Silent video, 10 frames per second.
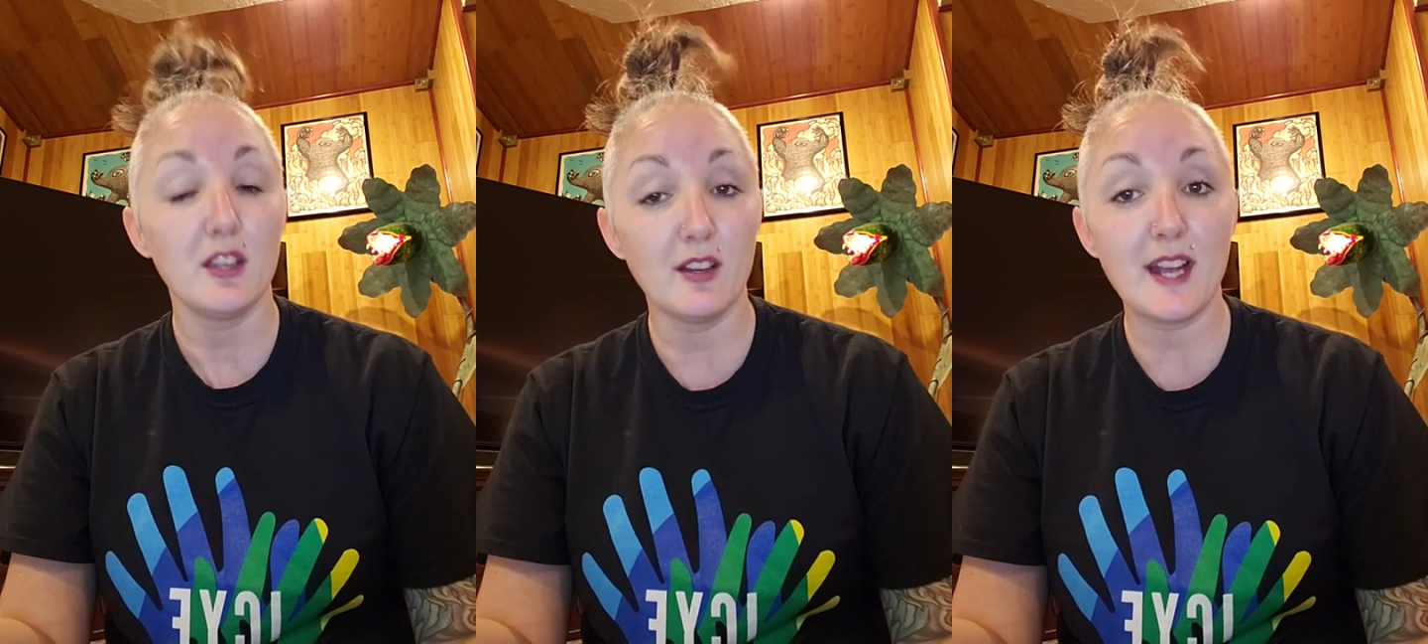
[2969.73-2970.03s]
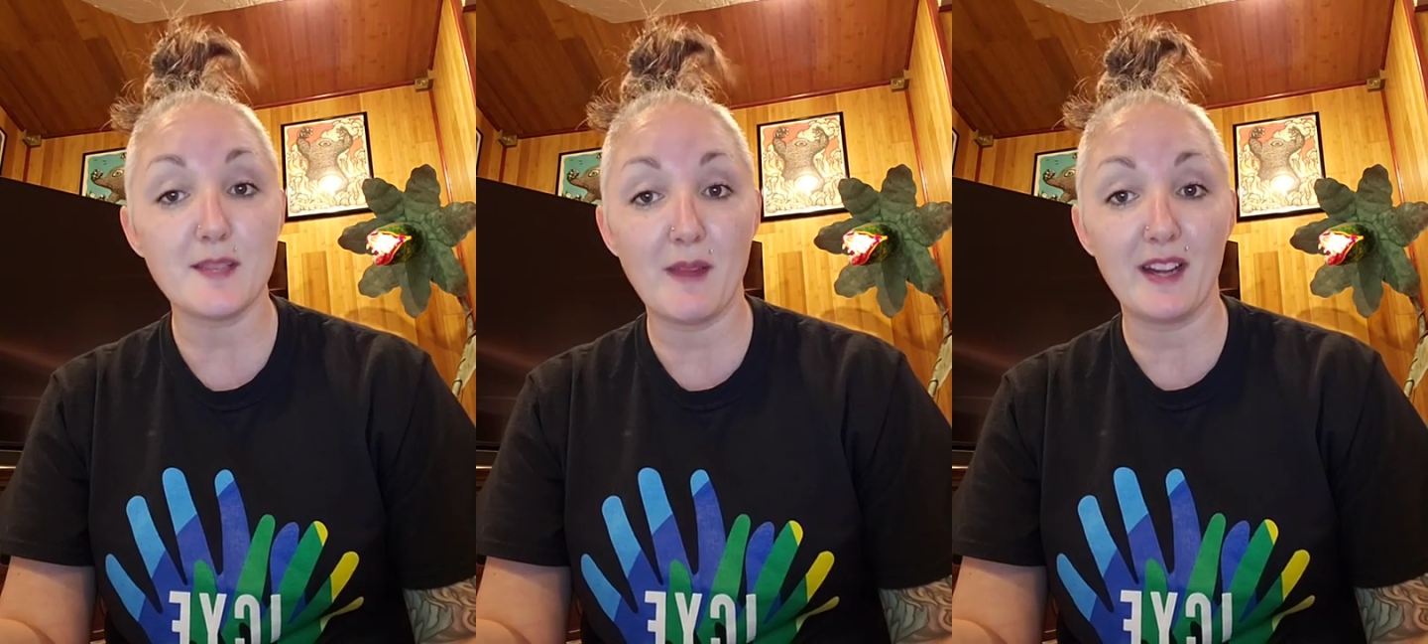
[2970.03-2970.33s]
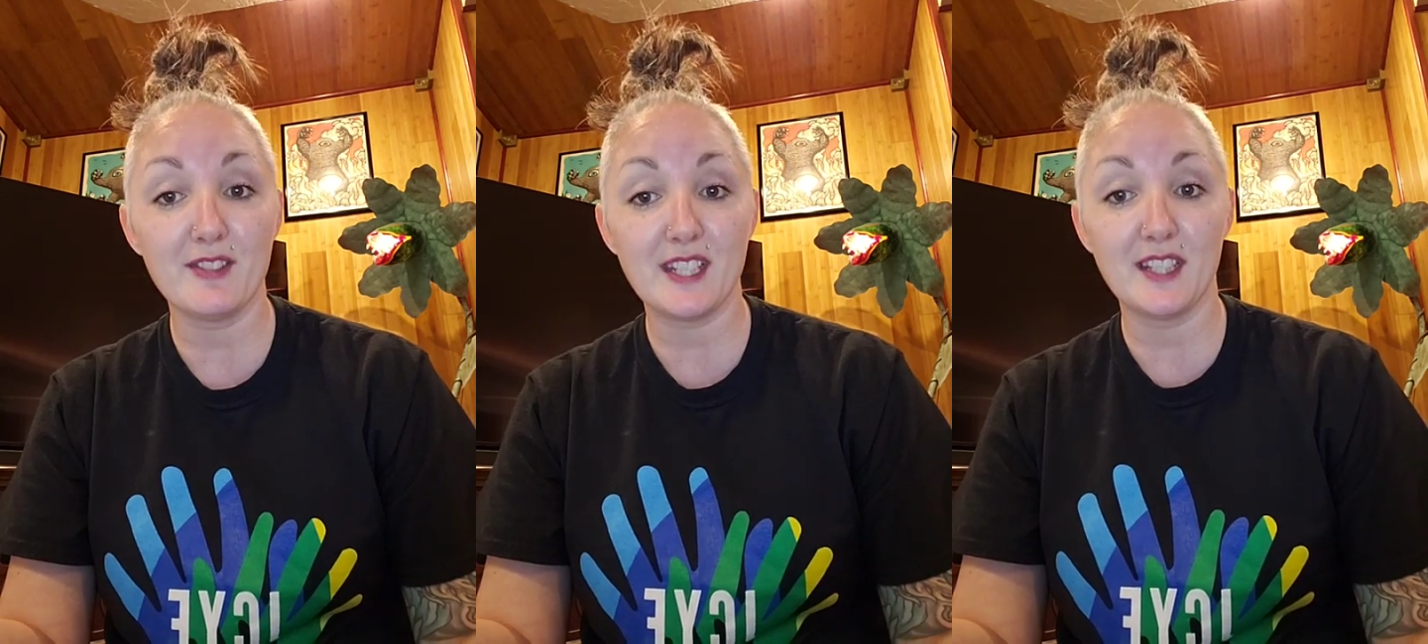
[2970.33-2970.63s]
You guys
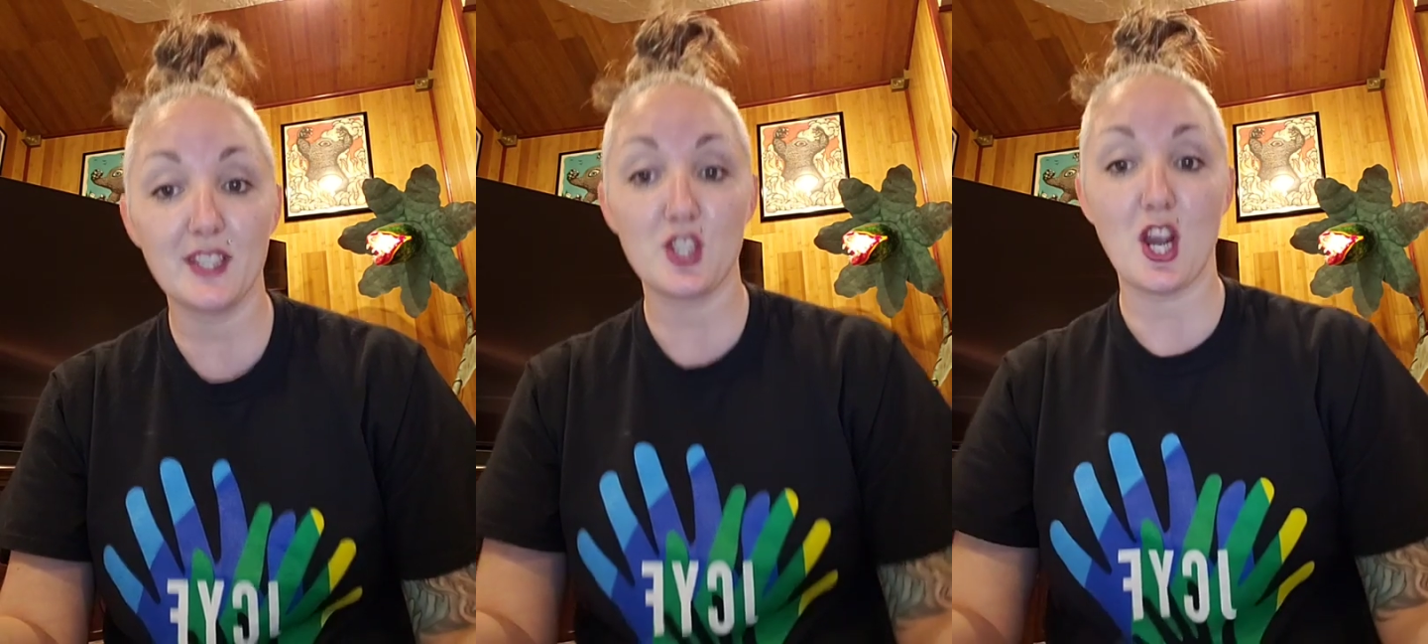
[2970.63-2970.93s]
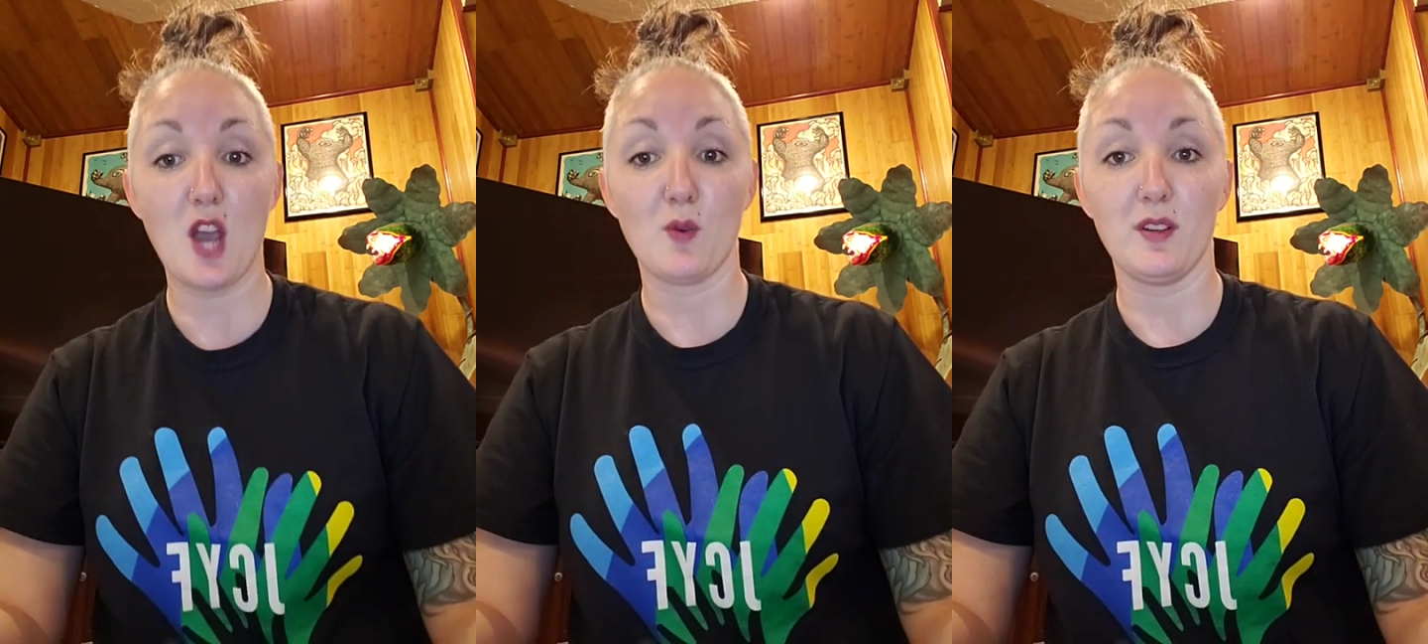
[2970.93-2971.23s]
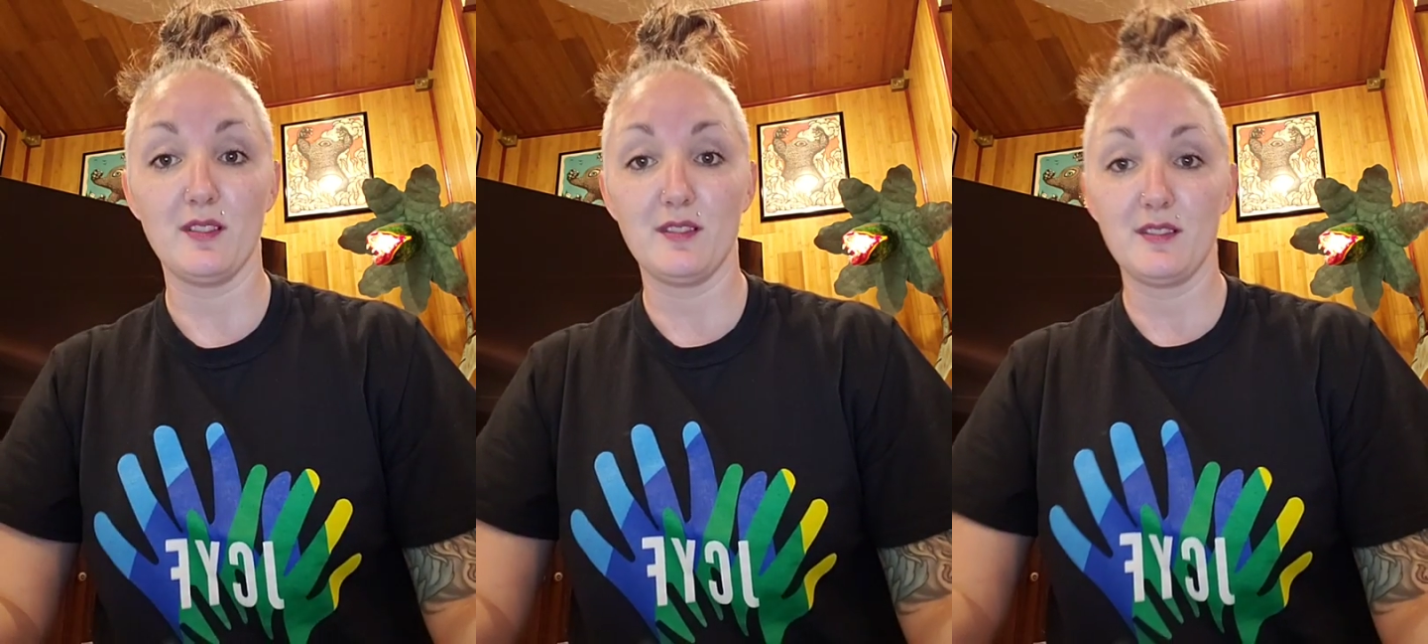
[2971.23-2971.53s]
might have seen the show